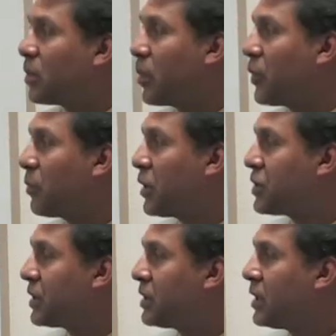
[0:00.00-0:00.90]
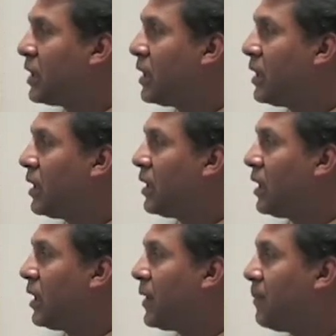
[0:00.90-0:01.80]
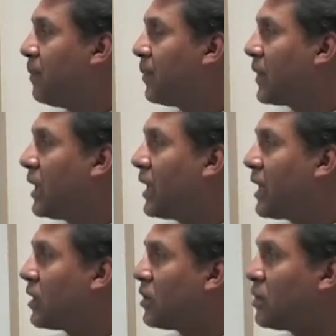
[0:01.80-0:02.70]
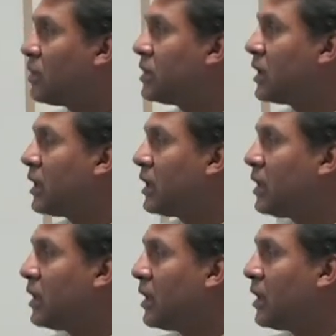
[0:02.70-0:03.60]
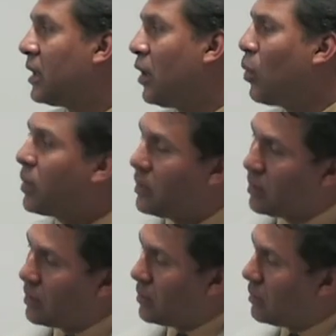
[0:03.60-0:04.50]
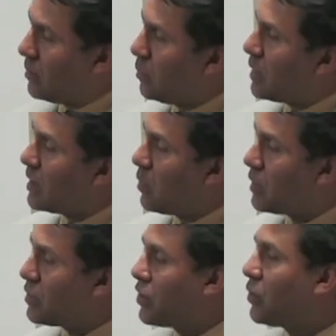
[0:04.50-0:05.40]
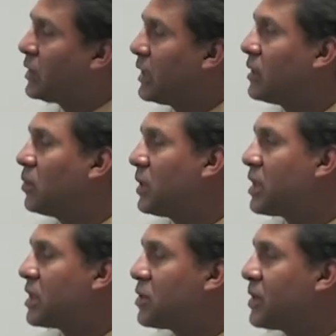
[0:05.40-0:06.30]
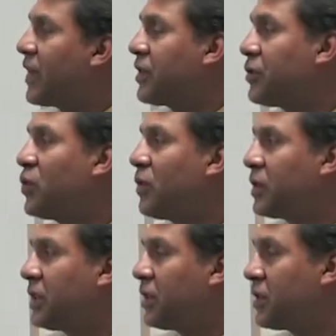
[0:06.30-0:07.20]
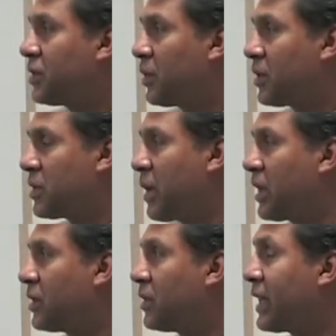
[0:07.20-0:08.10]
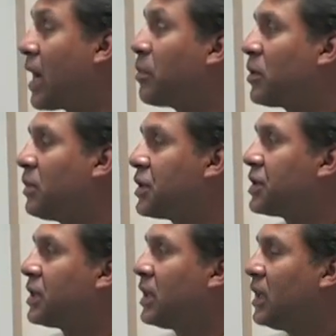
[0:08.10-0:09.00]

proposed budget. Um, and that includes, uh, oh, the, the one thing I wanted to note that one of the things we've had to do over the years with respect to the capital budget